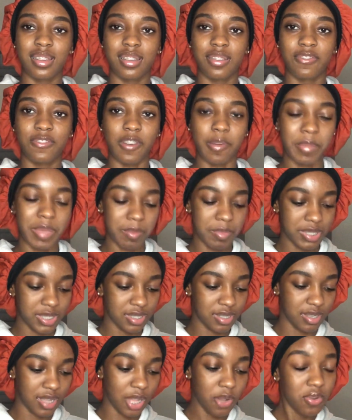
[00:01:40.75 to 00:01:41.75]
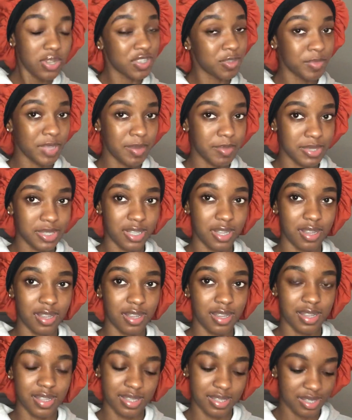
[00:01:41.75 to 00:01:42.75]
from Amazon. I know it's from Amazon
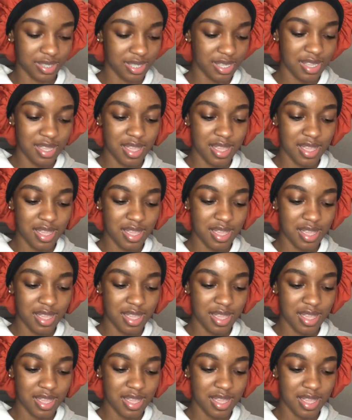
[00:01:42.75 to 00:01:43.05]
because